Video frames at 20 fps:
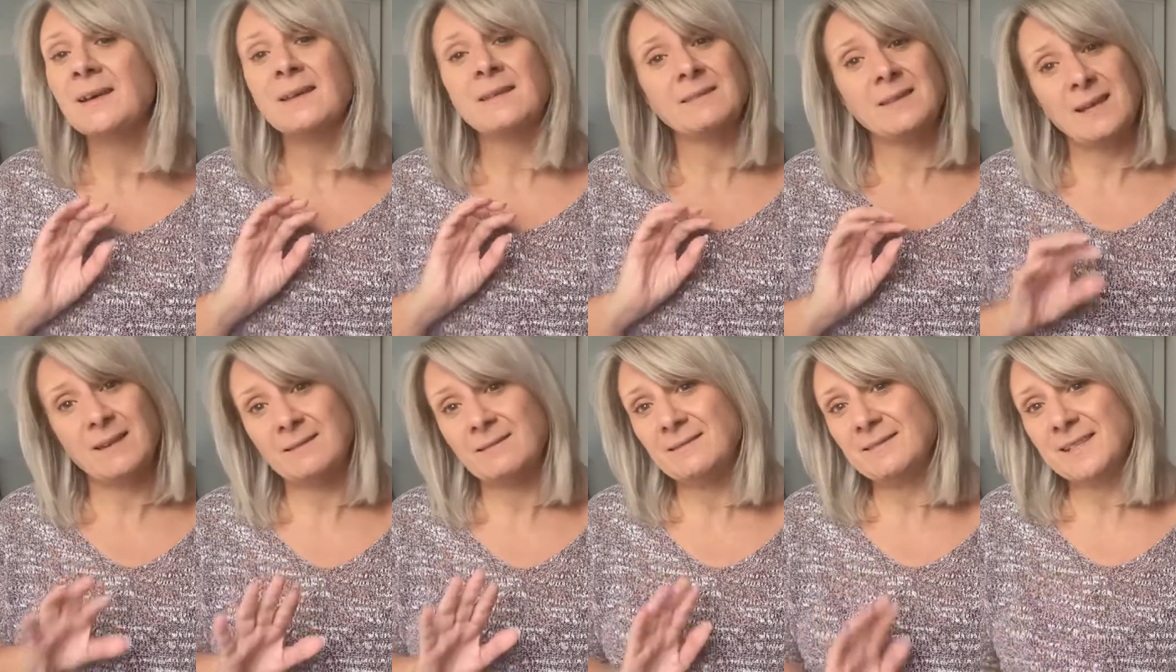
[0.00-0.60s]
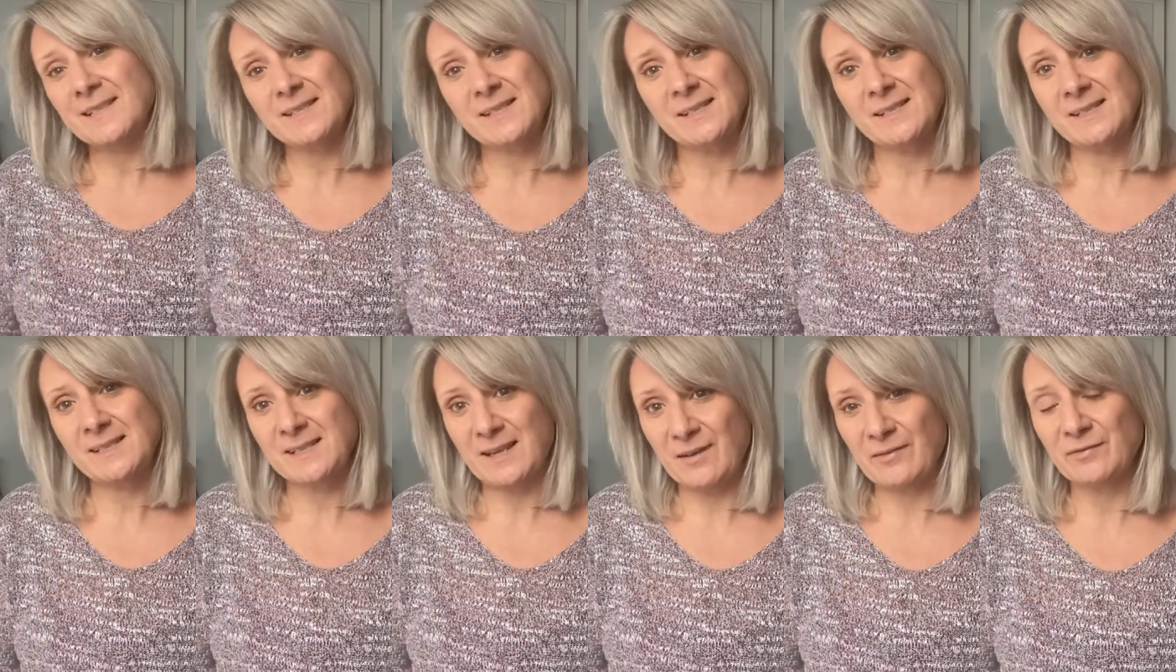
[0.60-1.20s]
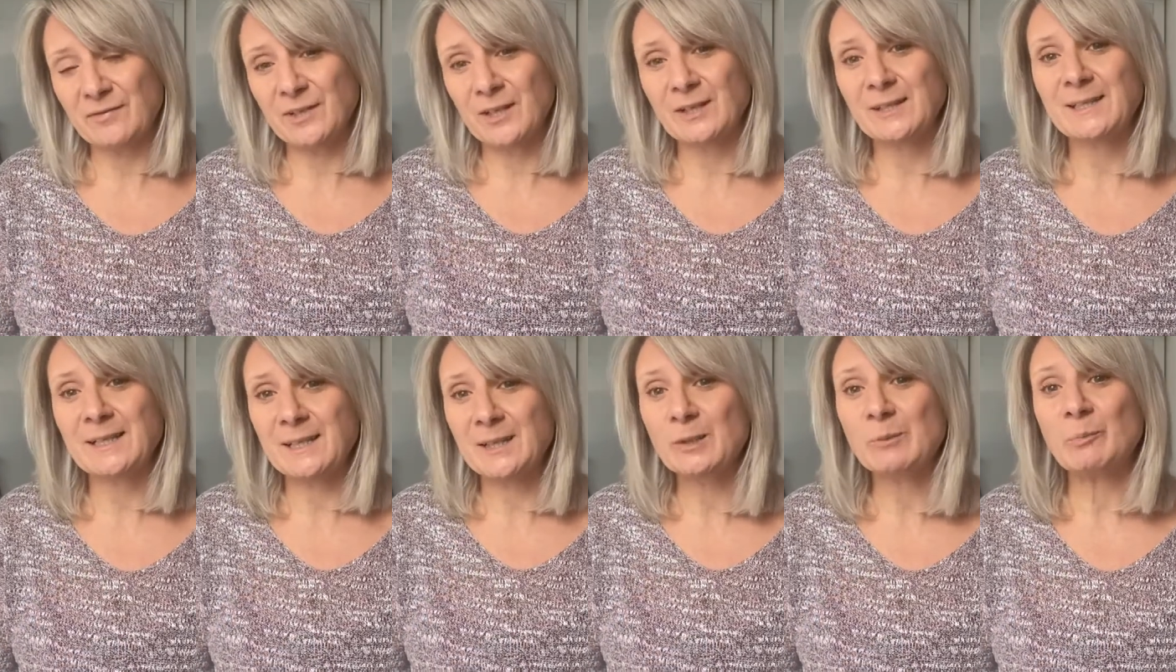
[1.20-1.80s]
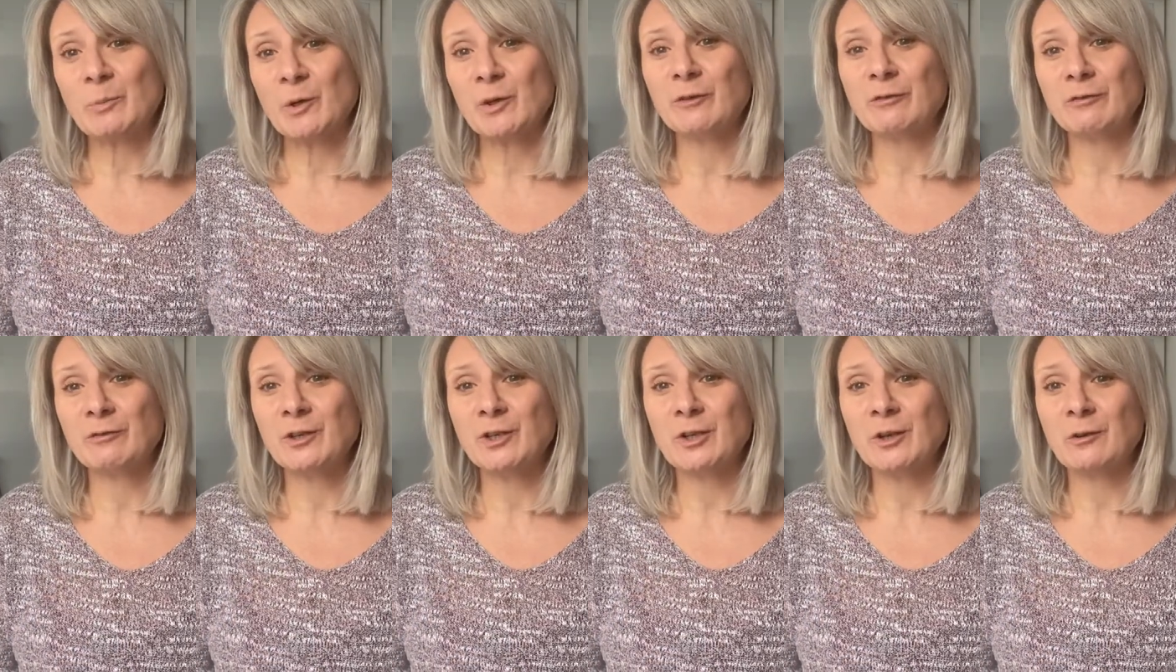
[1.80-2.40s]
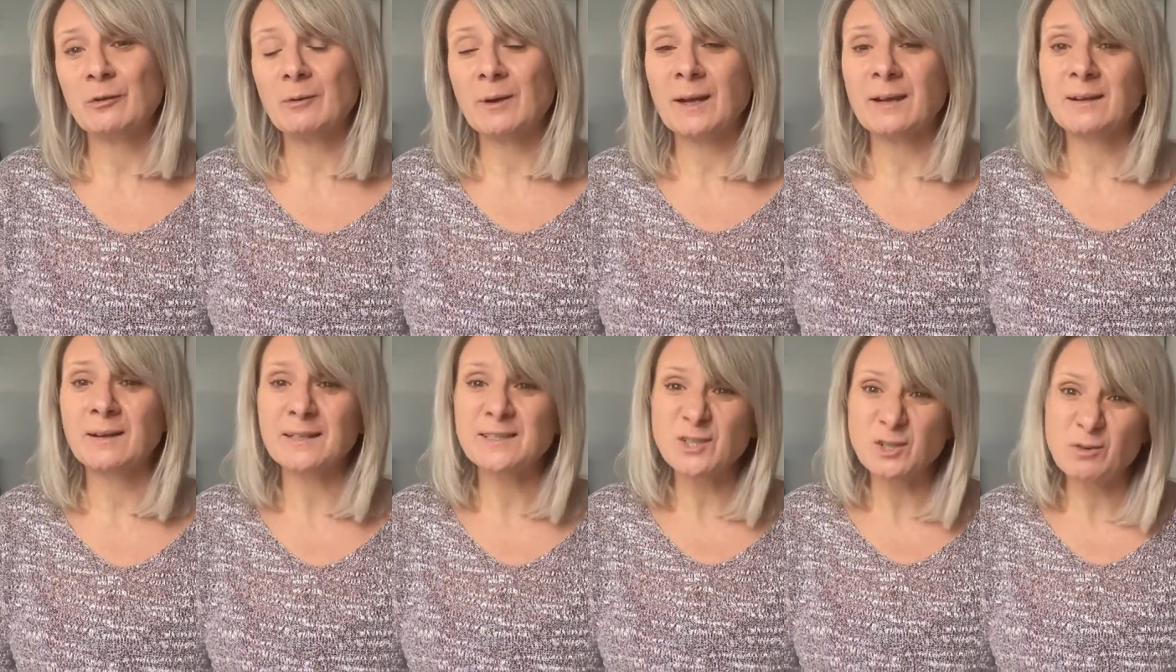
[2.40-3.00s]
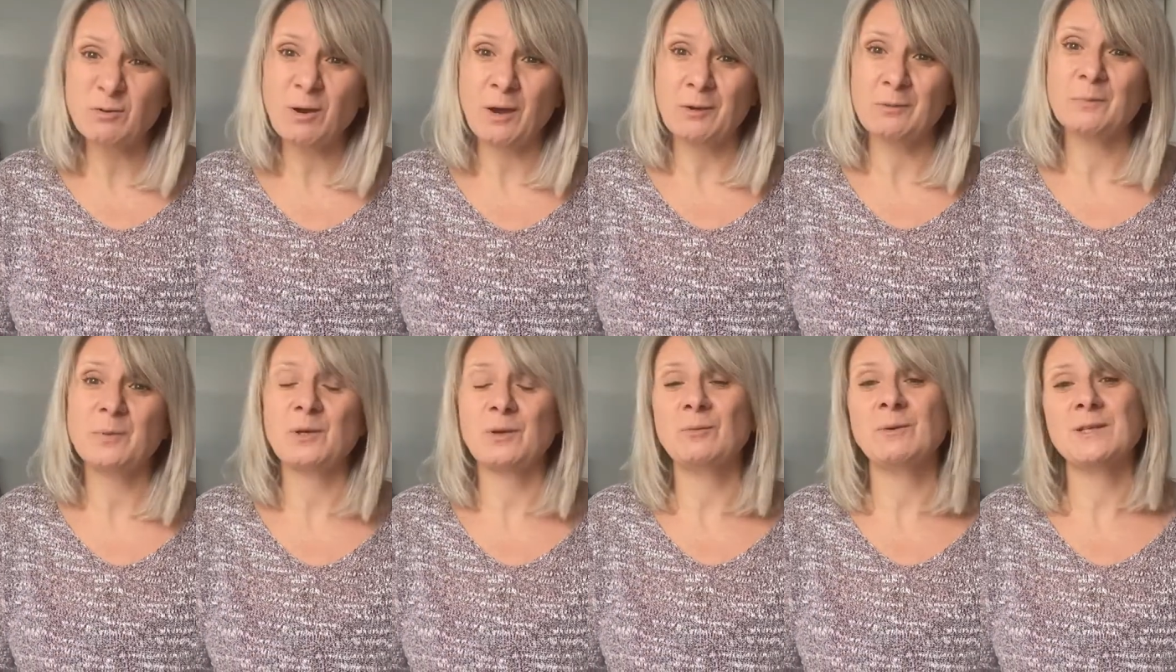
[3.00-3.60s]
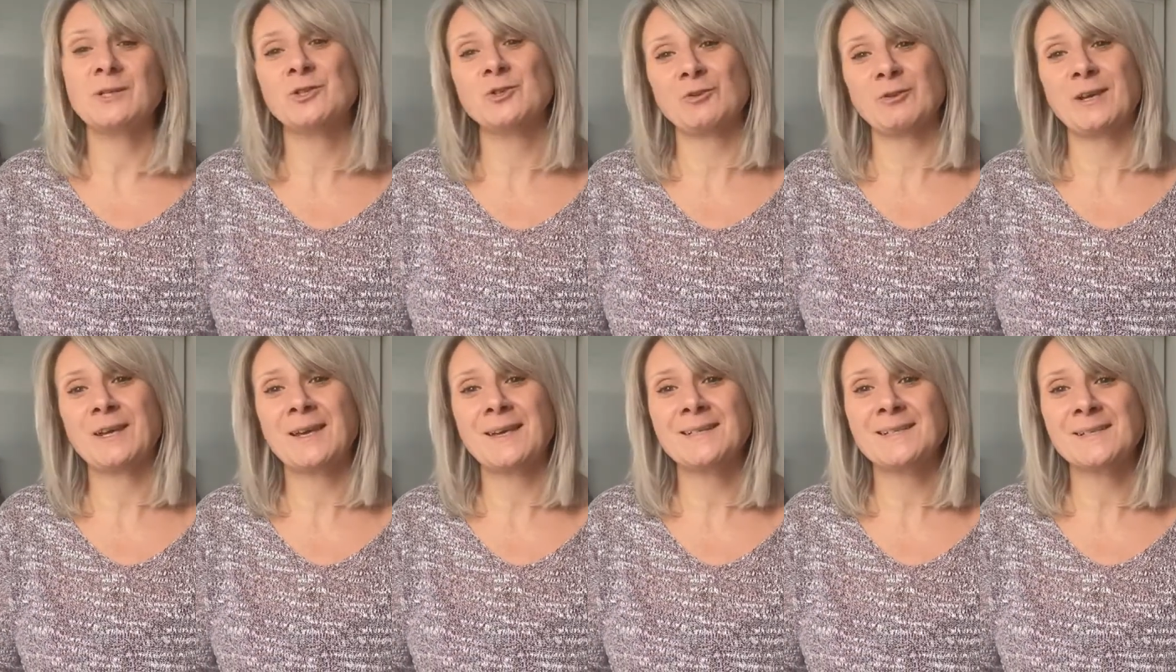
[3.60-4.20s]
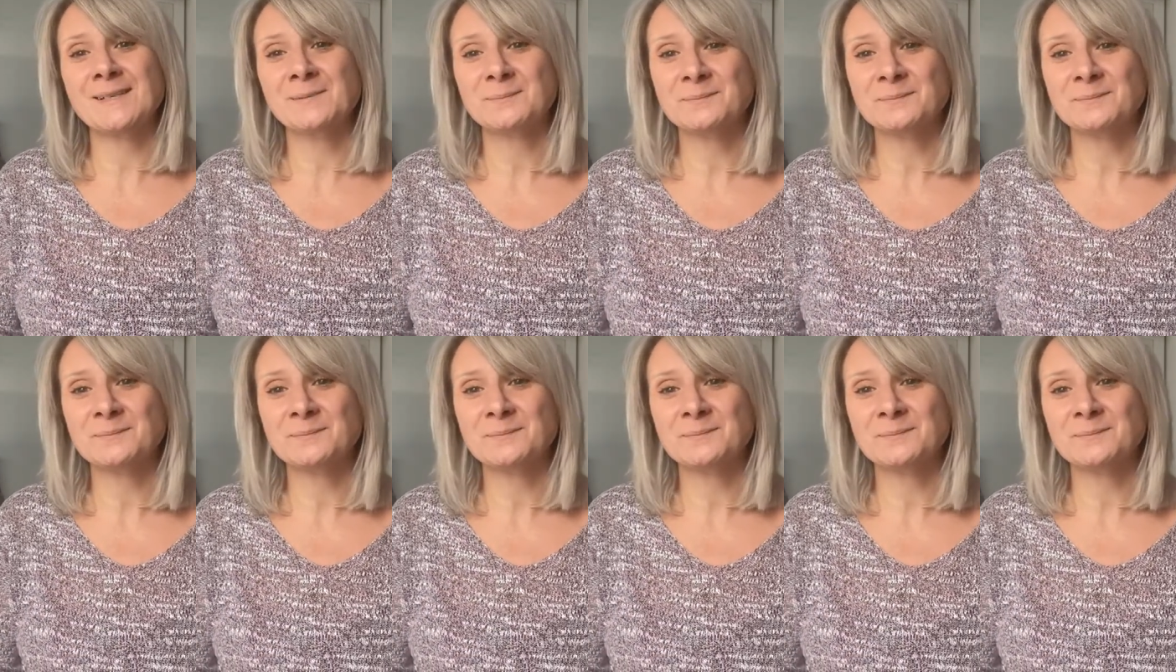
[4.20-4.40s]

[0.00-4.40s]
then this is definitely the book for you. And I do hope you enjoy it.